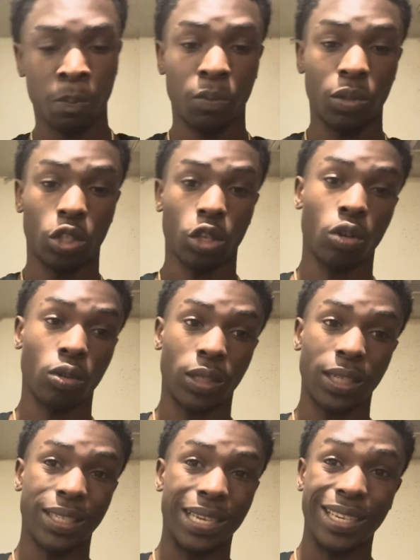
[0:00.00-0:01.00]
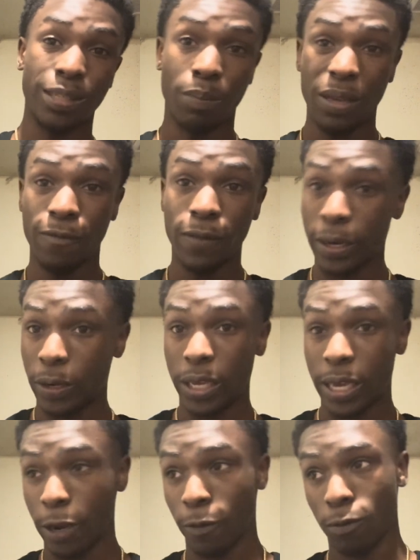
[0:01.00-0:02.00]
So she says, be very
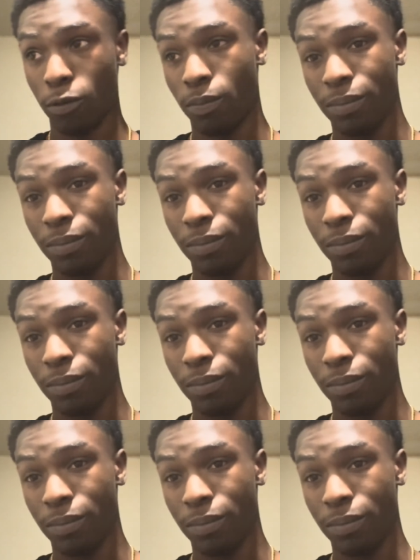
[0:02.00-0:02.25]
careful